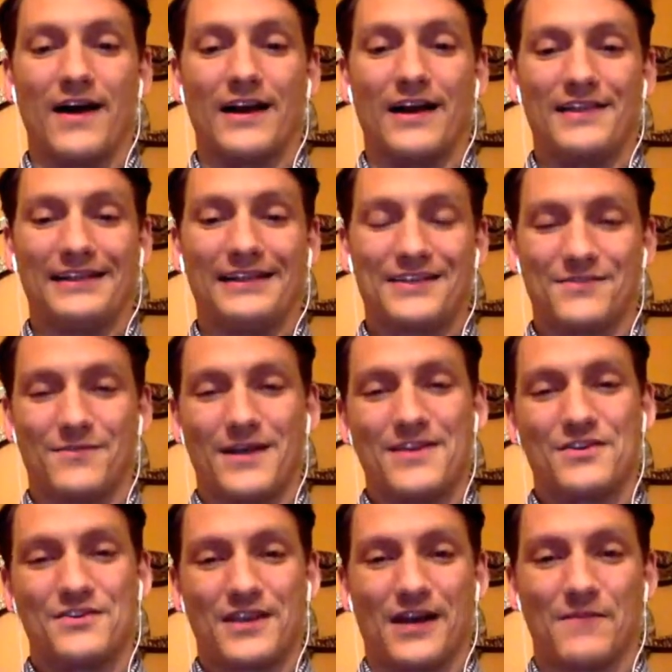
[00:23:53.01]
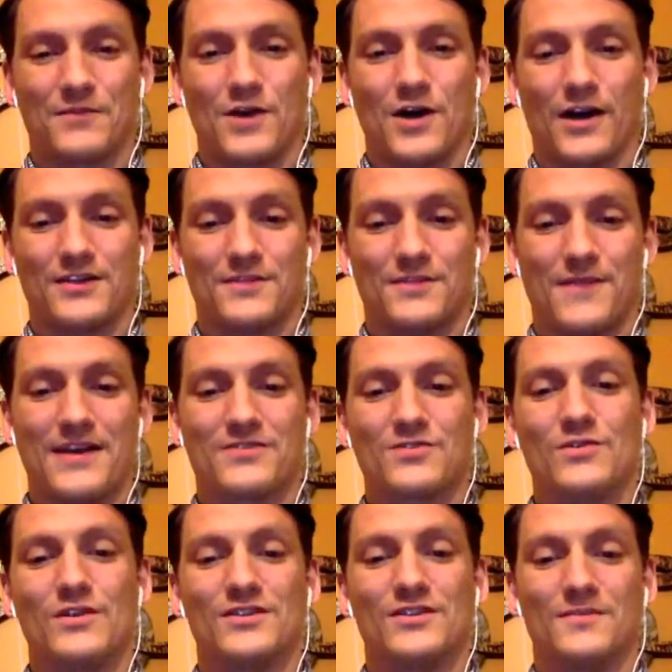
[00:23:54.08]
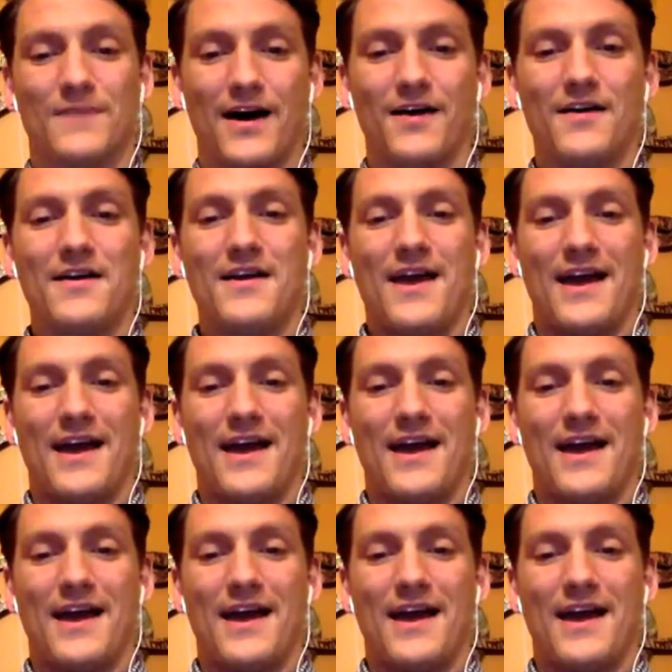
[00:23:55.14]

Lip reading: And I think that's the major thing I'm talking to my students about,